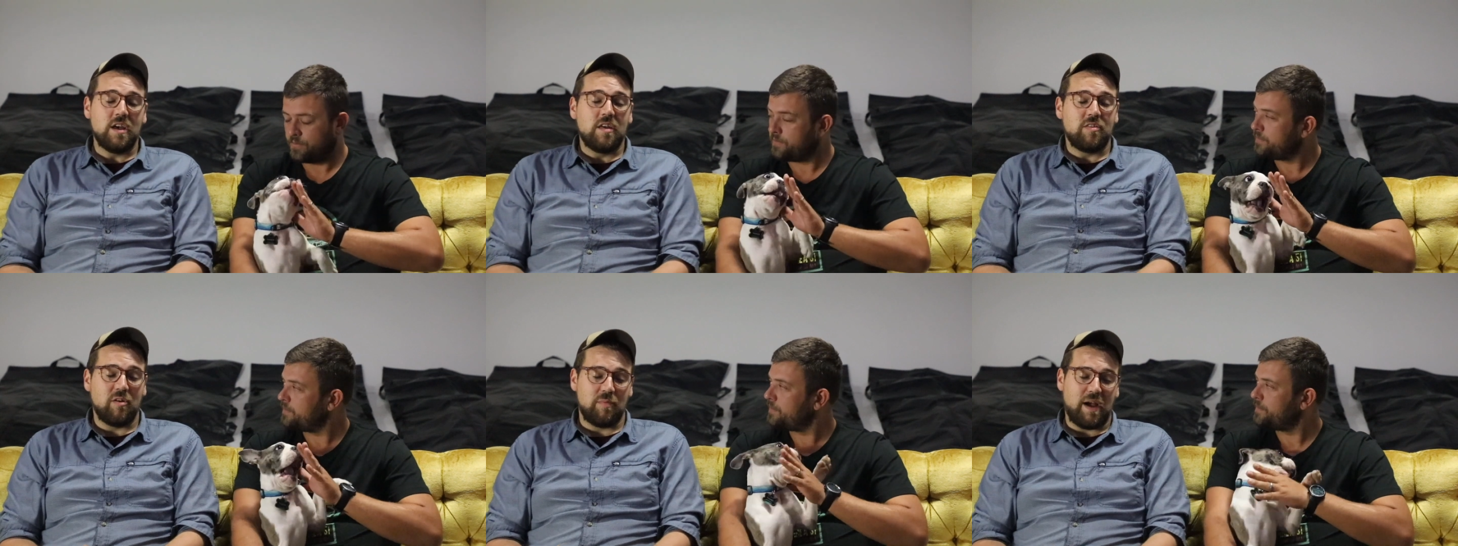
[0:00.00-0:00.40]

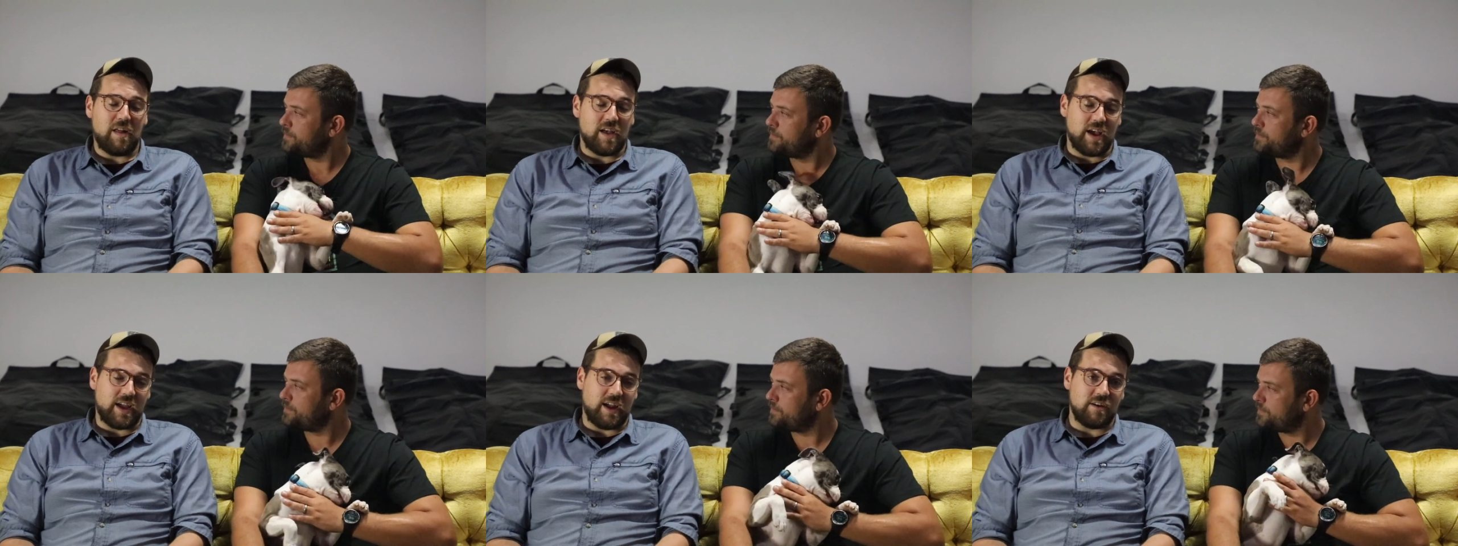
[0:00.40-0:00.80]
Speaker 1: The
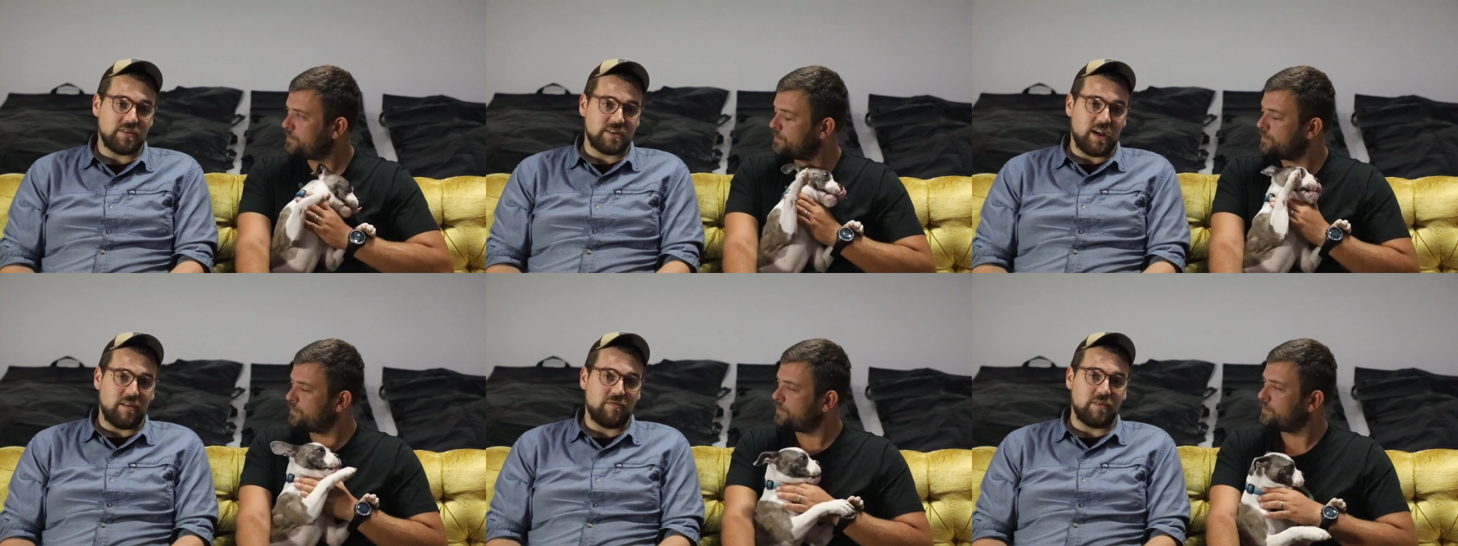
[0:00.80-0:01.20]
Ballahack
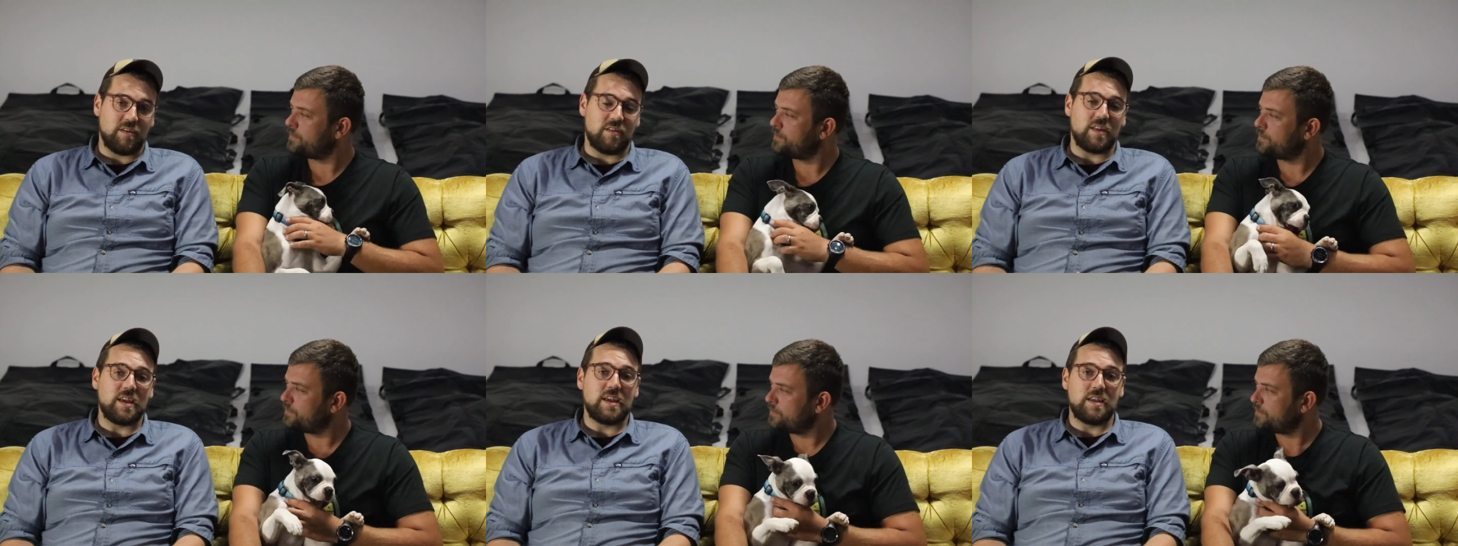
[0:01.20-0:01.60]
Airsoft
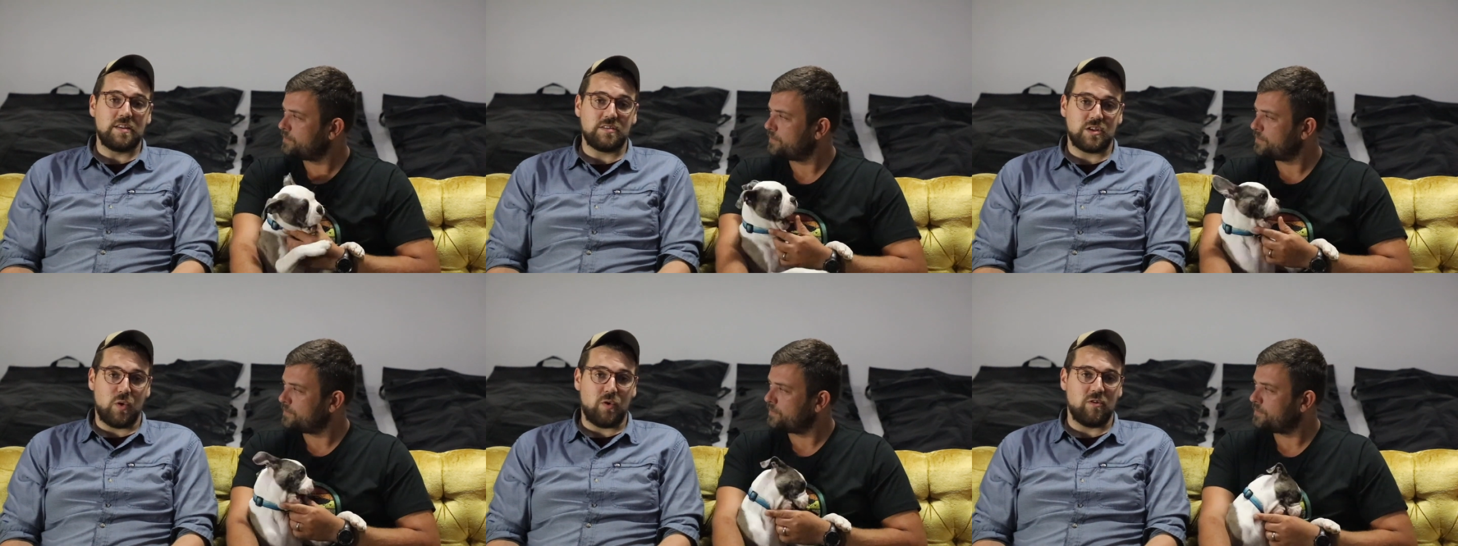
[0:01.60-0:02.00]
Field is
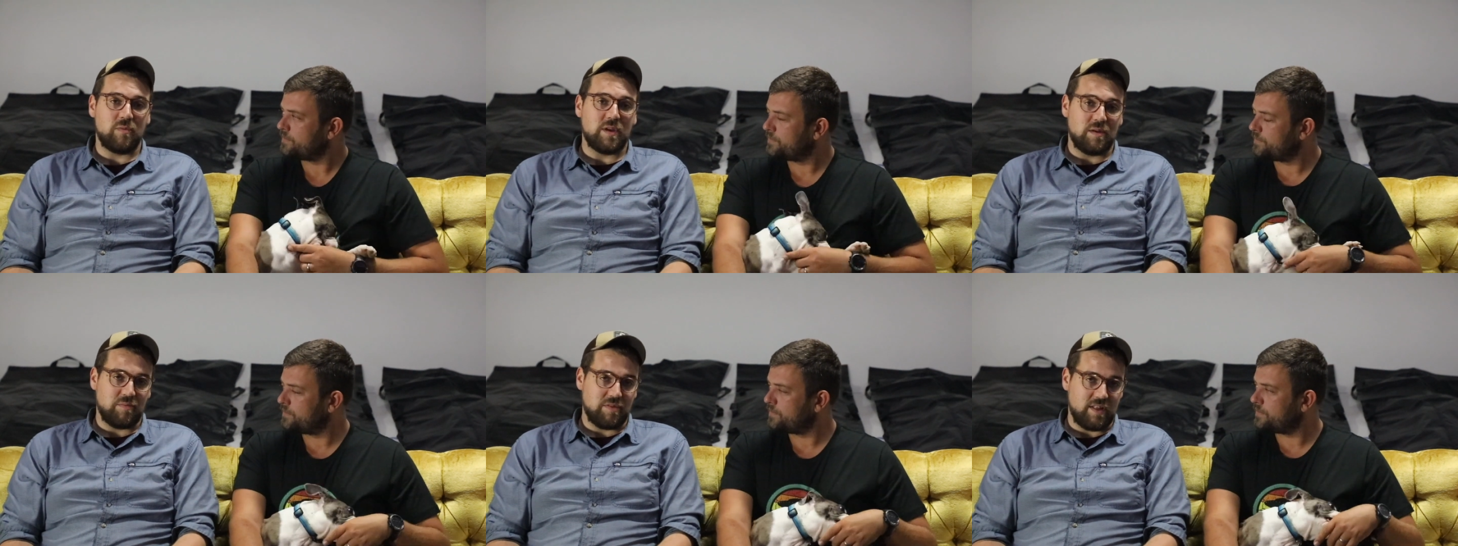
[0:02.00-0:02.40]
going to be
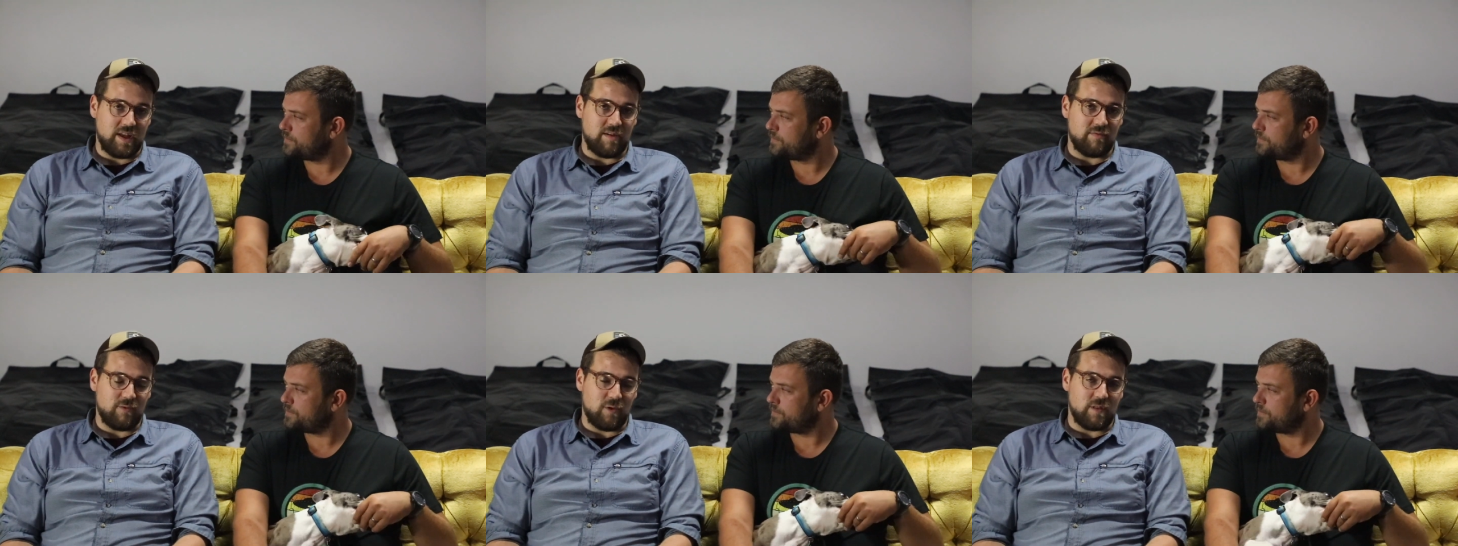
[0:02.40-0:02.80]
in play
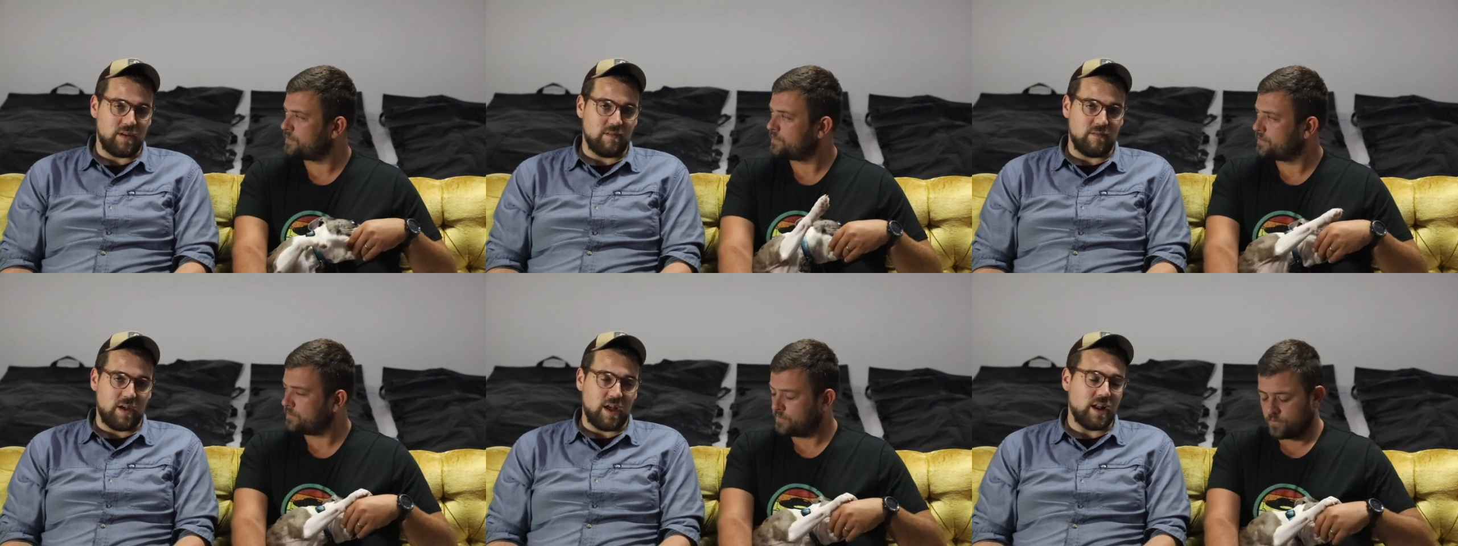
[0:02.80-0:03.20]
for the
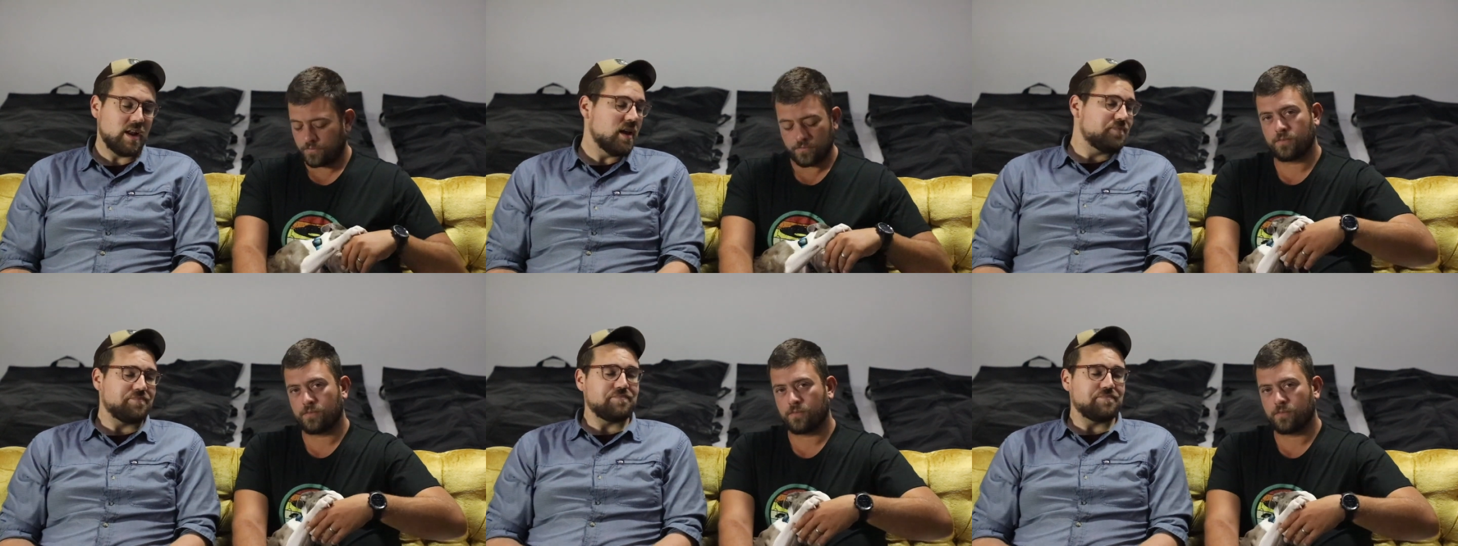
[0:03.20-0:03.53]
event.